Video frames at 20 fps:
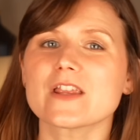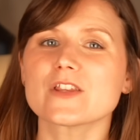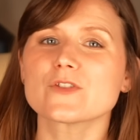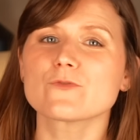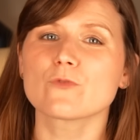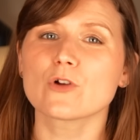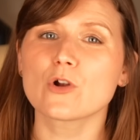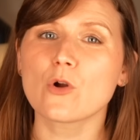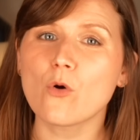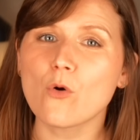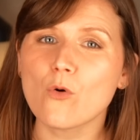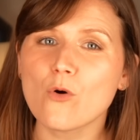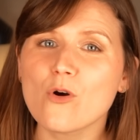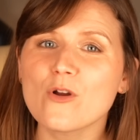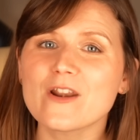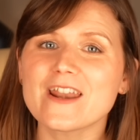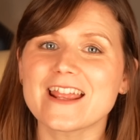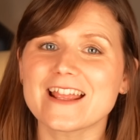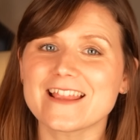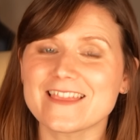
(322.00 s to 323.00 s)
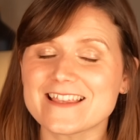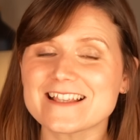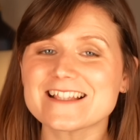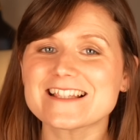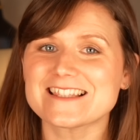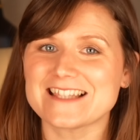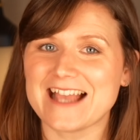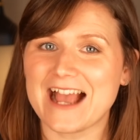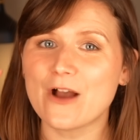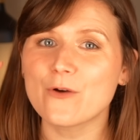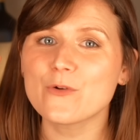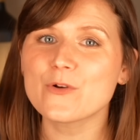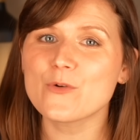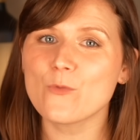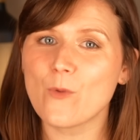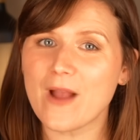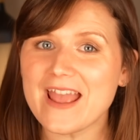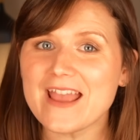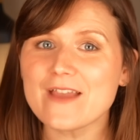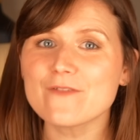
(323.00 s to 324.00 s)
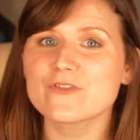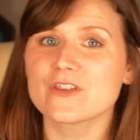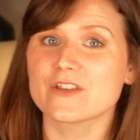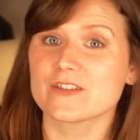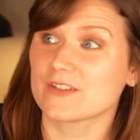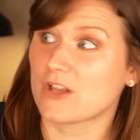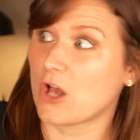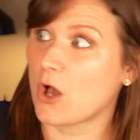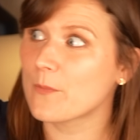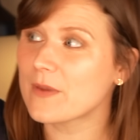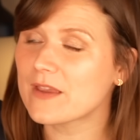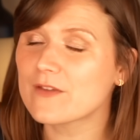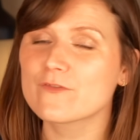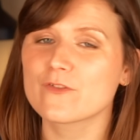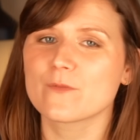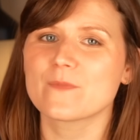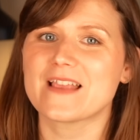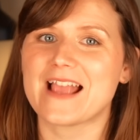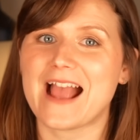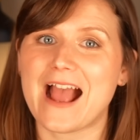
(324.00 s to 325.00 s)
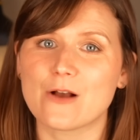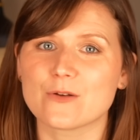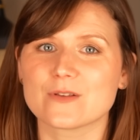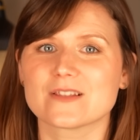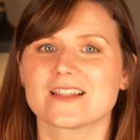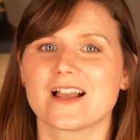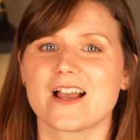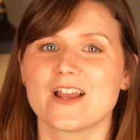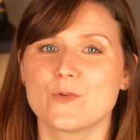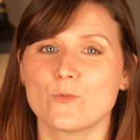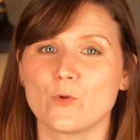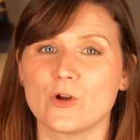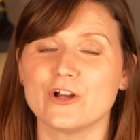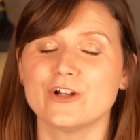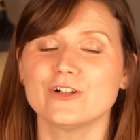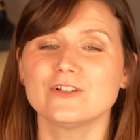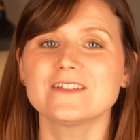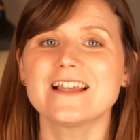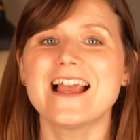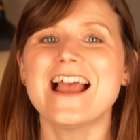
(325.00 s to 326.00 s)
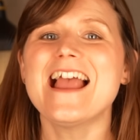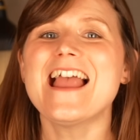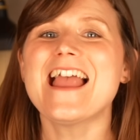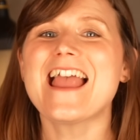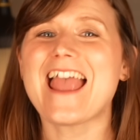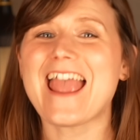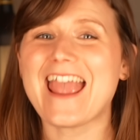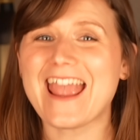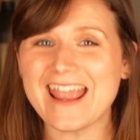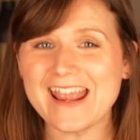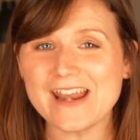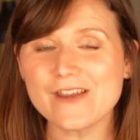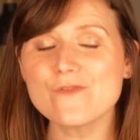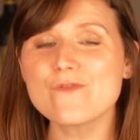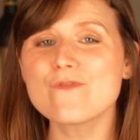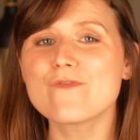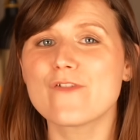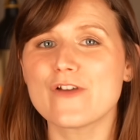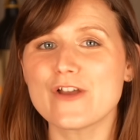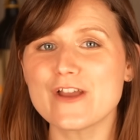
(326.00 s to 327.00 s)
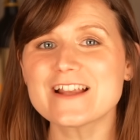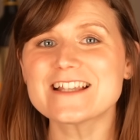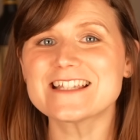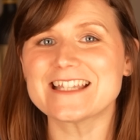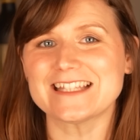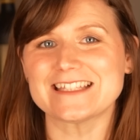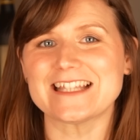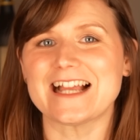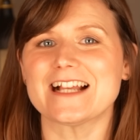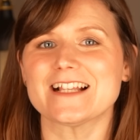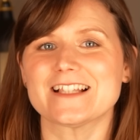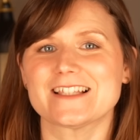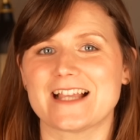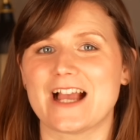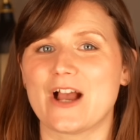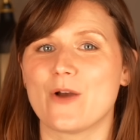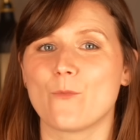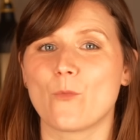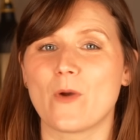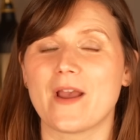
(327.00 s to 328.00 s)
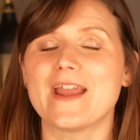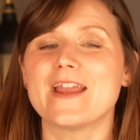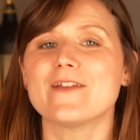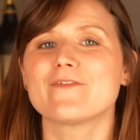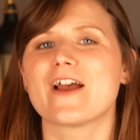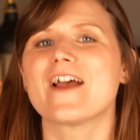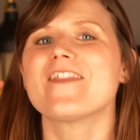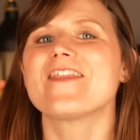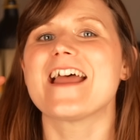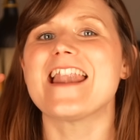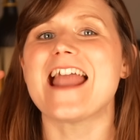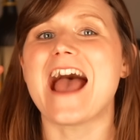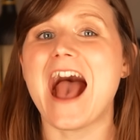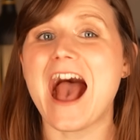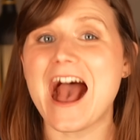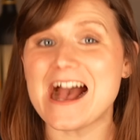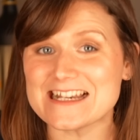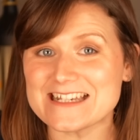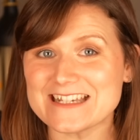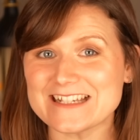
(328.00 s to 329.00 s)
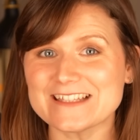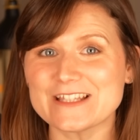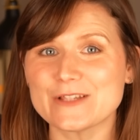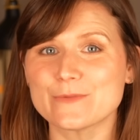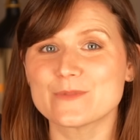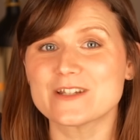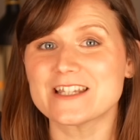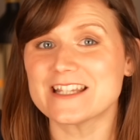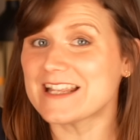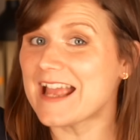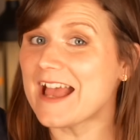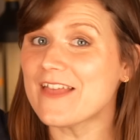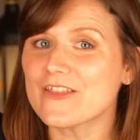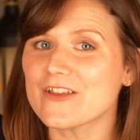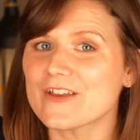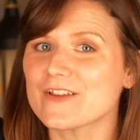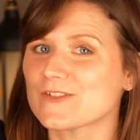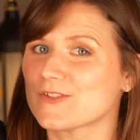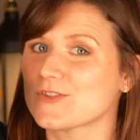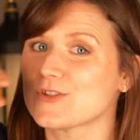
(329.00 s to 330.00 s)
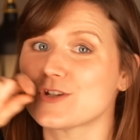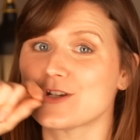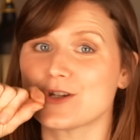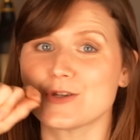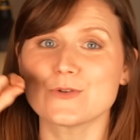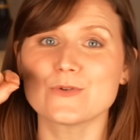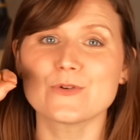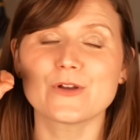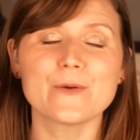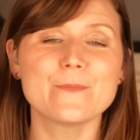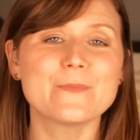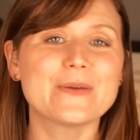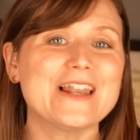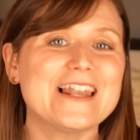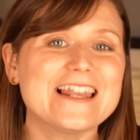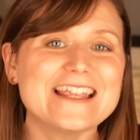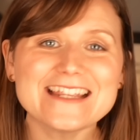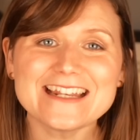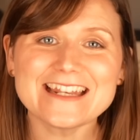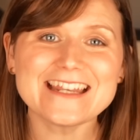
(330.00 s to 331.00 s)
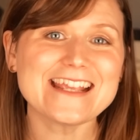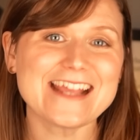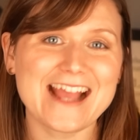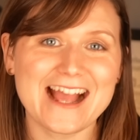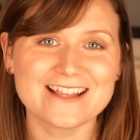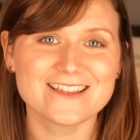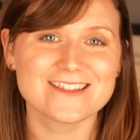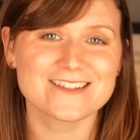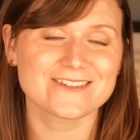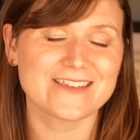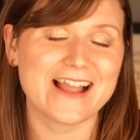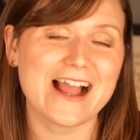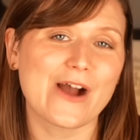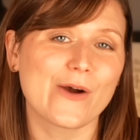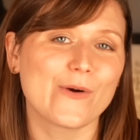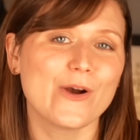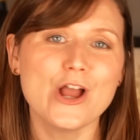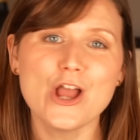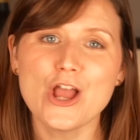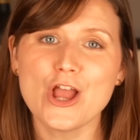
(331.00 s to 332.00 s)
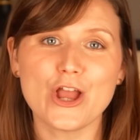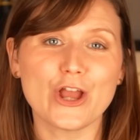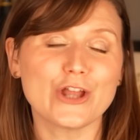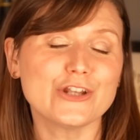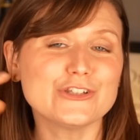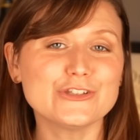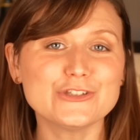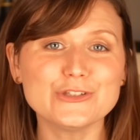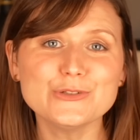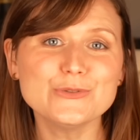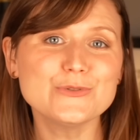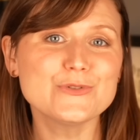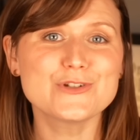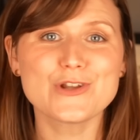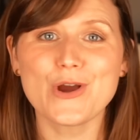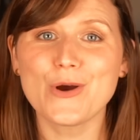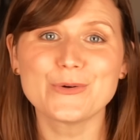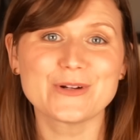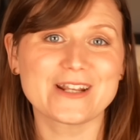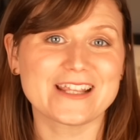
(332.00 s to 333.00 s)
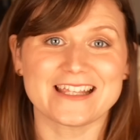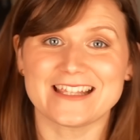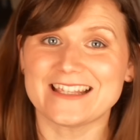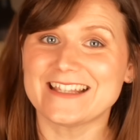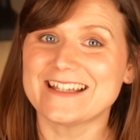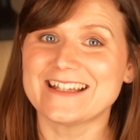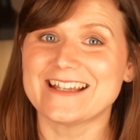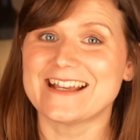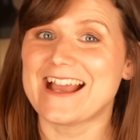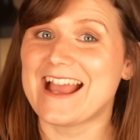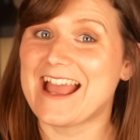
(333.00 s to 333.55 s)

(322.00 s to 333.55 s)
is recording the sound wave that's coming from the outside world, inverting that sound wave and then adding them together so the two completely cancel out and you don't hear